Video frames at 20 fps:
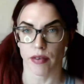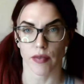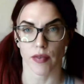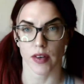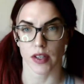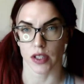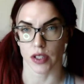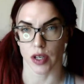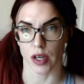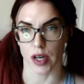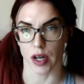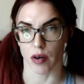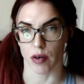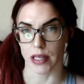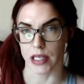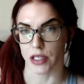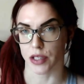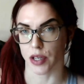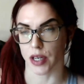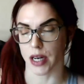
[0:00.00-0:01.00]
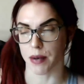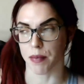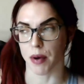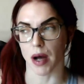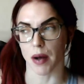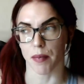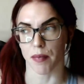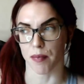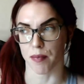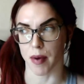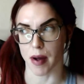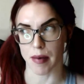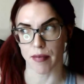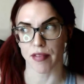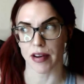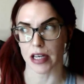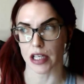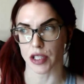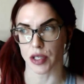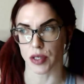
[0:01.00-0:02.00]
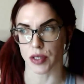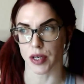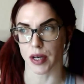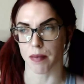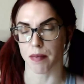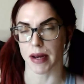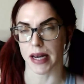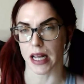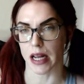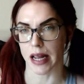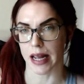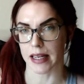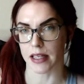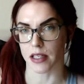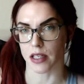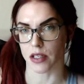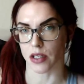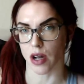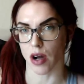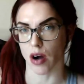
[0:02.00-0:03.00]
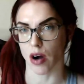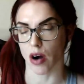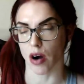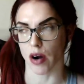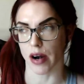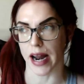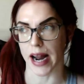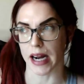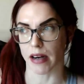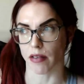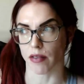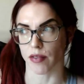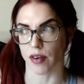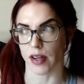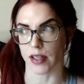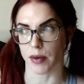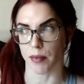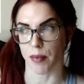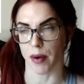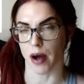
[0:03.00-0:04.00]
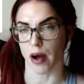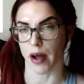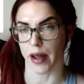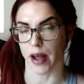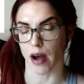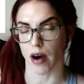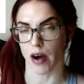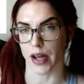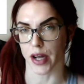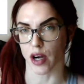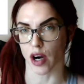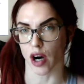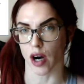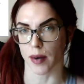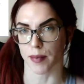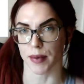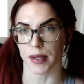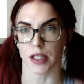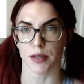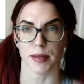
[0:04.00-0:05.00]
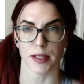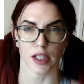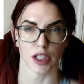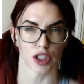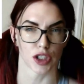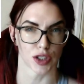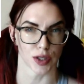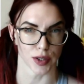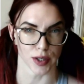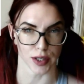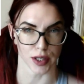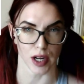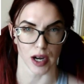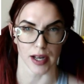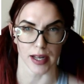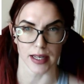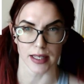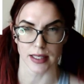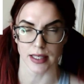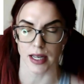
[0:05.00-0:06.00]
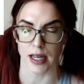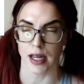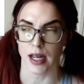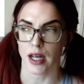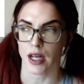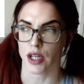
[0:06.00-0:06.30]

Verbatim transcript: if I find a study, I'll insert it, but I'm fairly certain that many cancers are aggravated by high carb, especially sugar diet.